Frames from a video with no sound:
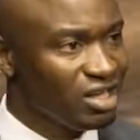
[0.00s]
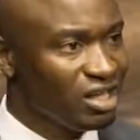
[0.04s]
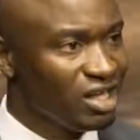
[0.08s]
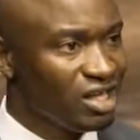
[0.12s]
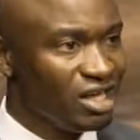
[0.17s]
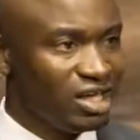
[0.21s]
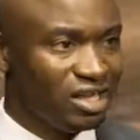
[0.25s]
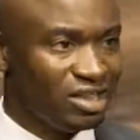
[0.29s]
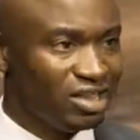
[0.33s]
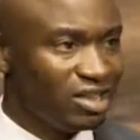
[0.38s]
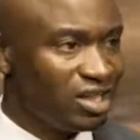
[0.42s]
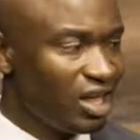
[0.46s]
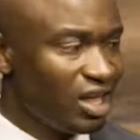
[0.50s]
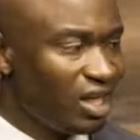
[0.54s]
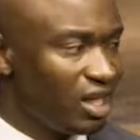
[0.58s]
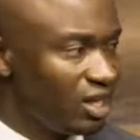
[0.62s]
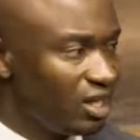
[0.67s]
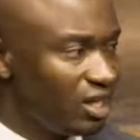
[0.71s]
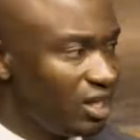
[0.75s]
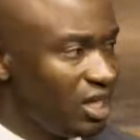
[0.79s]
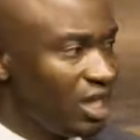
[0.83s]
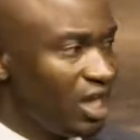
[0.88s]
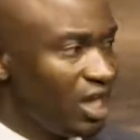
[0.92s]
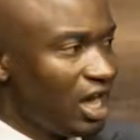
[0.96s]
in there.
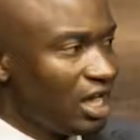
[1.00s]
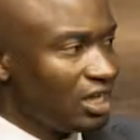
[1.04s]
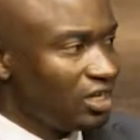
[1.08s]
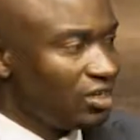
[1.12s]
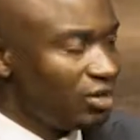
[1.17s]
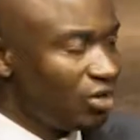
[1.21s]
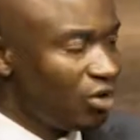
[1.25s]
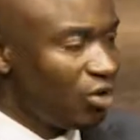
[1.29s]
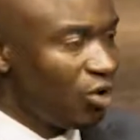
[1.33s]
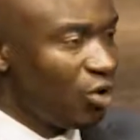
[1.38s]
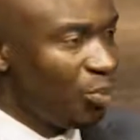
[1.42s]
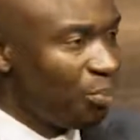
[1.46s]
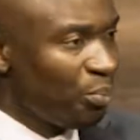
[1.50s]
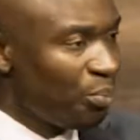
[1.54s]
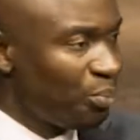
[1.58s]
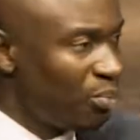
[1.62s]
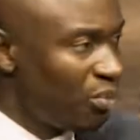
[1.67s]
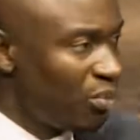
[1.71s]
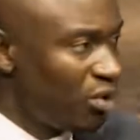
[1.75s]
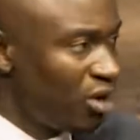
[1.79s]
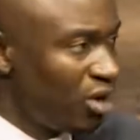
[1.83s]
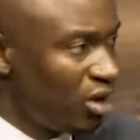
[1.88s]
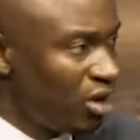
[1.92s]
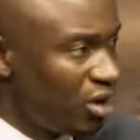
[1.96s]
He had
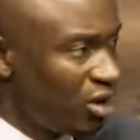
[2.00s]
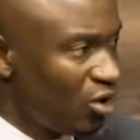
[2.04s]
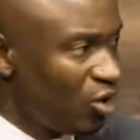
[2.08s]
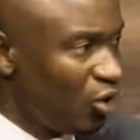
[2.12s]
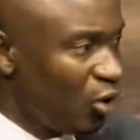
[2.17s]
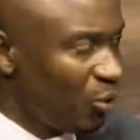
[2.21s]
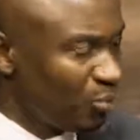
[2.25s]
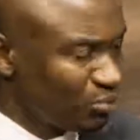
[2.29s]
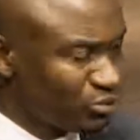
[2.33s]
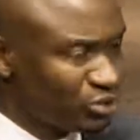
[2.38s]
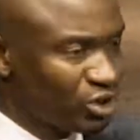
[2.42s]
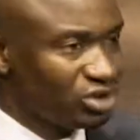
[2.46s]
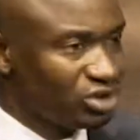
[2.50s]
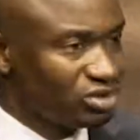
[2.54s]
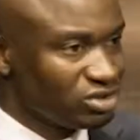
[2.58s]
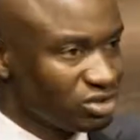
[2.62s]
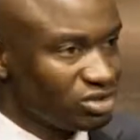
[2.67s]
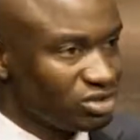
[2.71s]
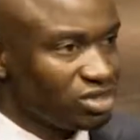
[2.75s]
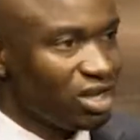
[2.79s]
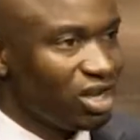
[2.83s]
options